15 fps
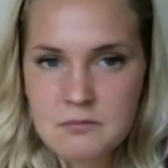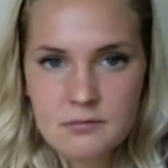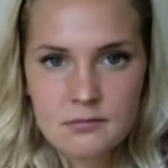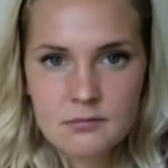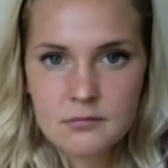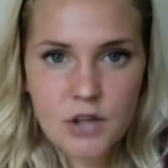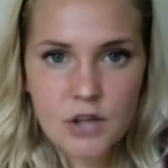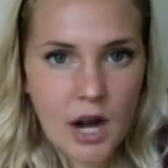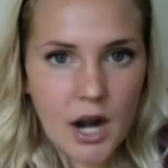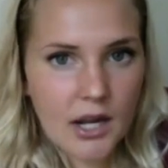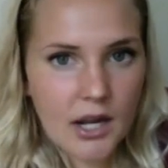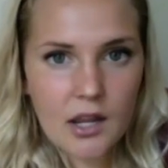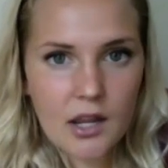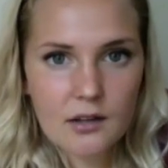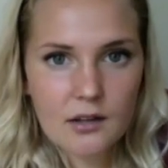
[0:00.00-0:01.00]
Try
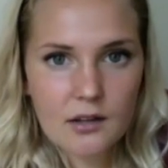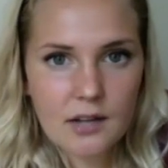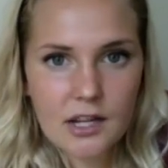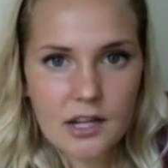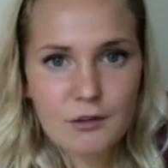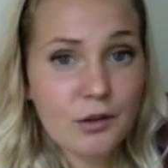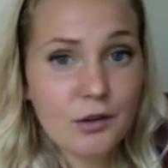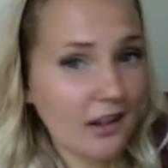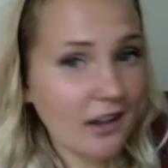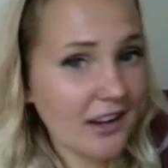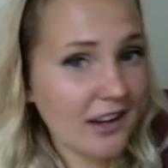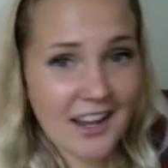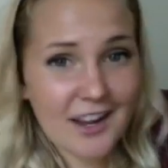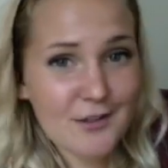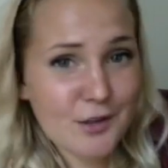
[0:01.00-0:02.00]
it. Like
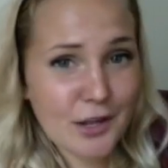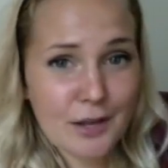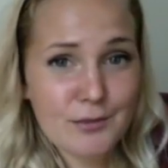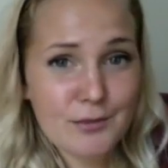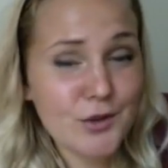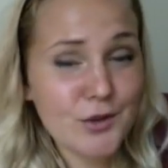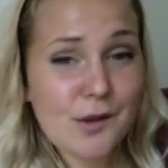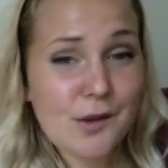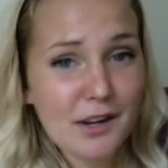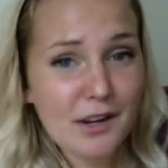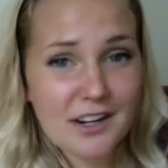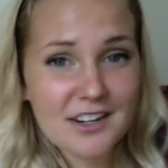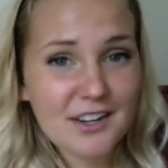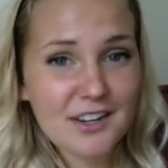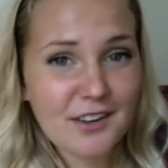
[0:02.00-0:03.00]
if you keep doing what
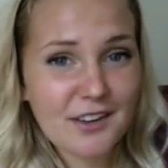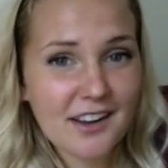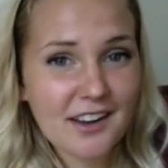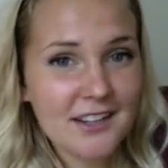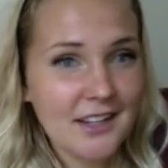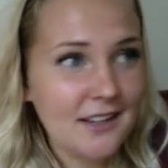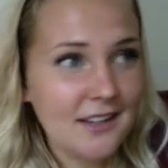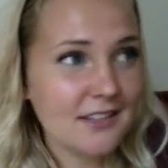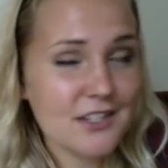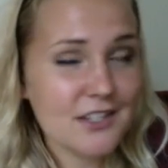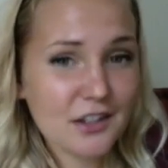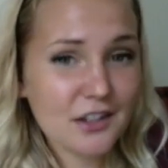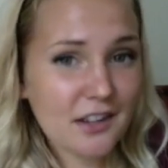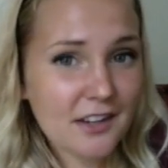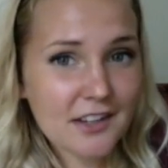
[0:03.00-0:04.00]
you're doing, is
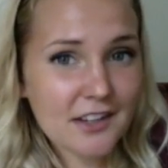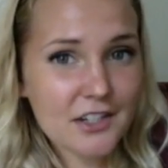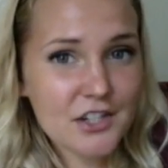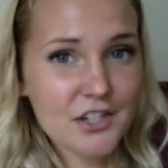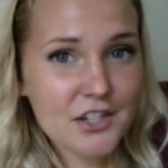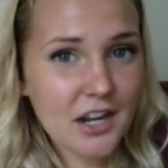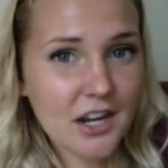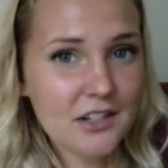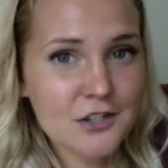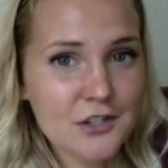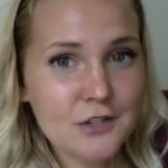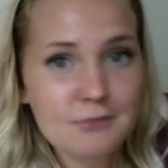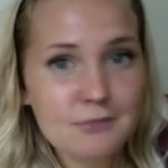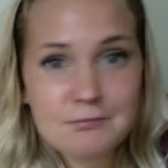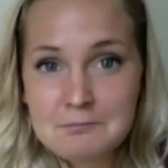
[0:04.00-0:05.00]
your life going to
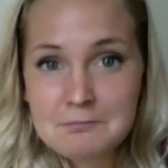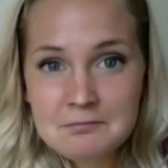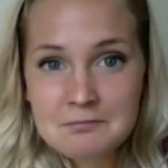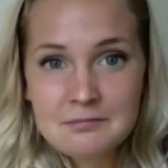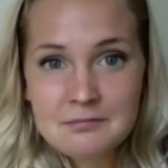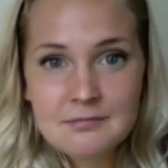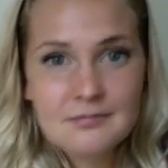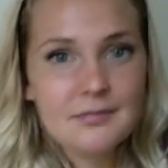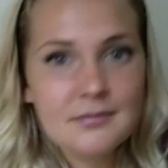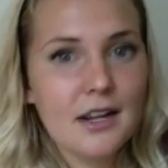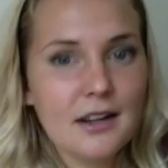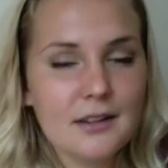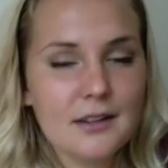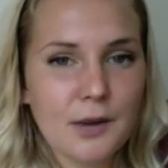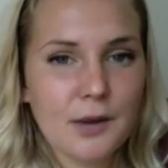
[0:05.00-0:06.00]
change?
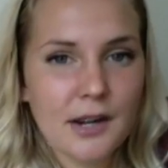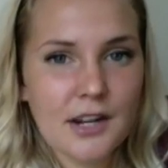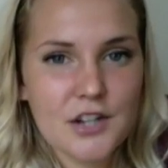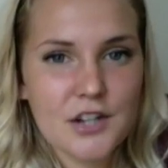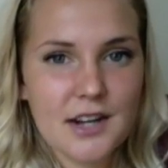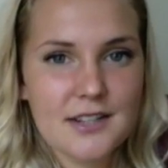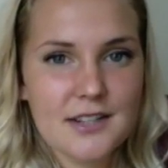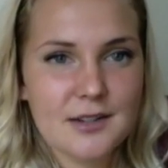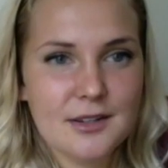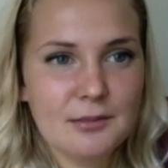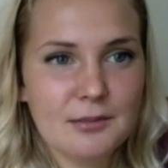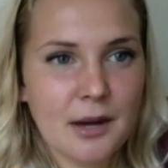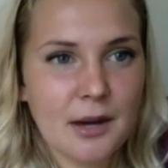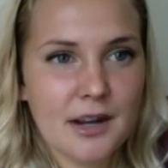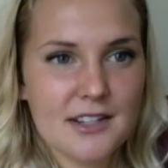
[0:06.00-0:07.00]
Like, why not try
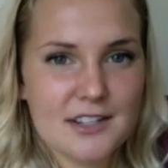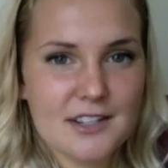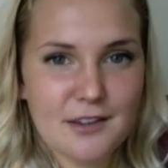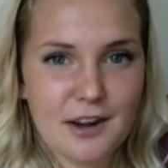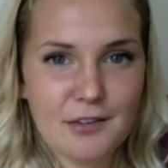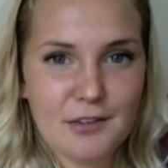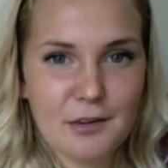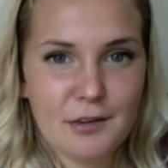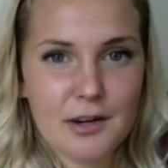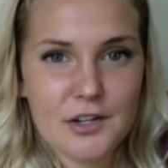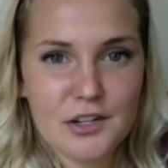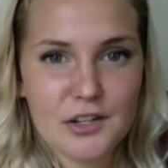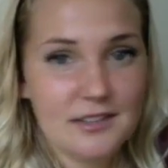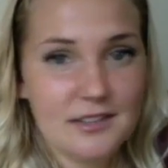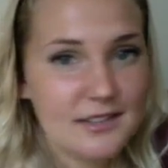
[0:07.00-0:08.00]
some positive
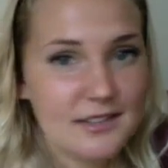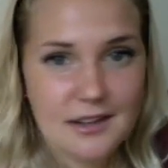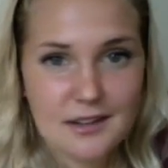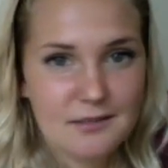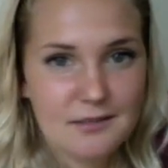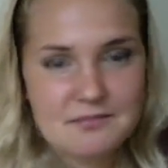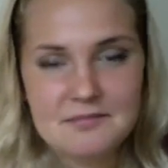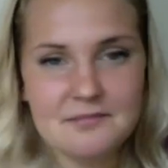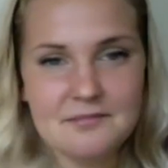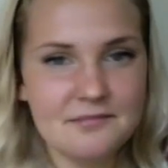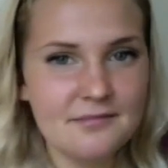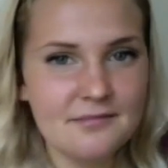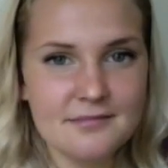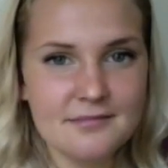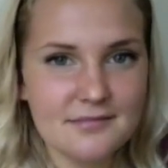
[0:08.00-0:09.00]
affirmations? Like,
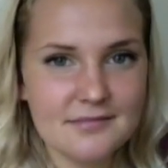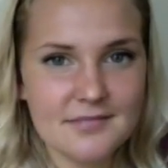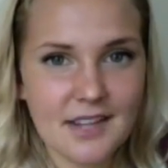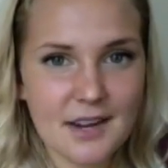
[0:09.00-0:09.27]
yeah.